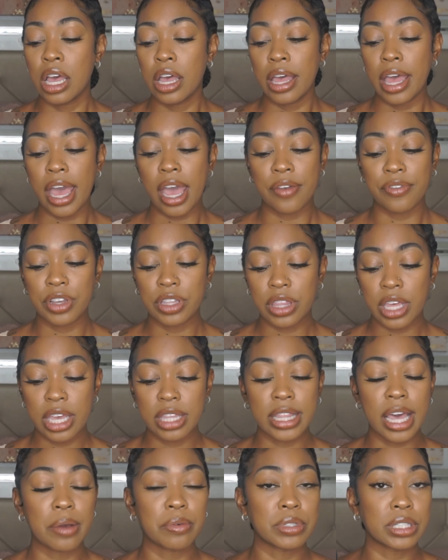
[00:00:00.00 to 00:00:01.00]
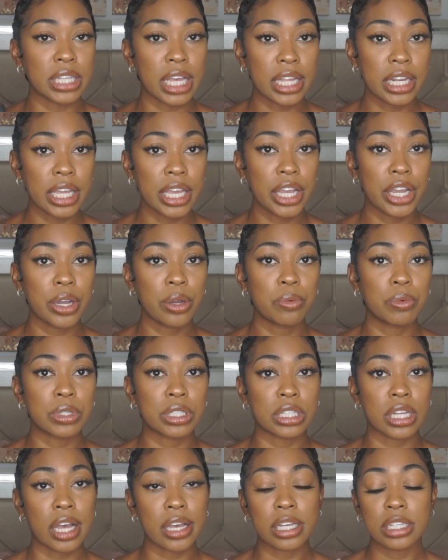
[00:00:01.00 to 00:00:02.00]
everything that was in here
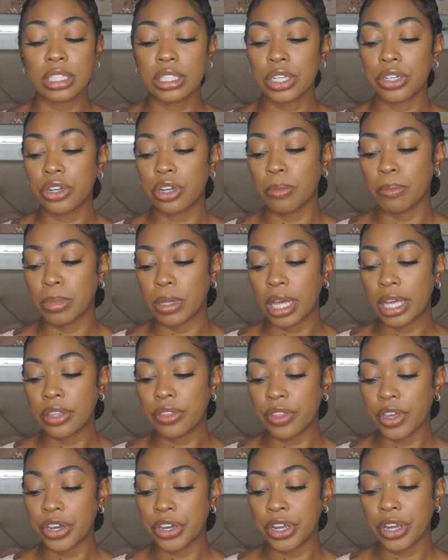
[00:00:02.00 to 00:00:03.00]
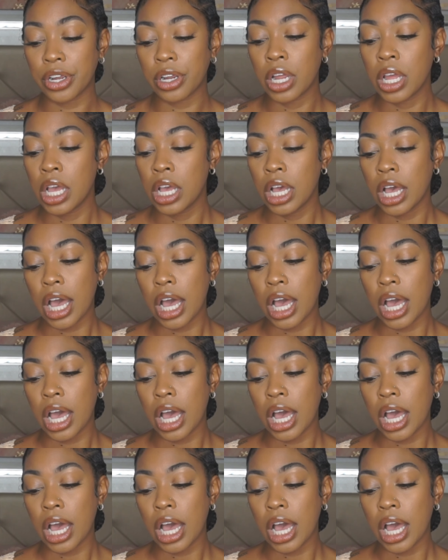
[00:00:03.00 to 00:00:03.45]
was not considered a blood thinner.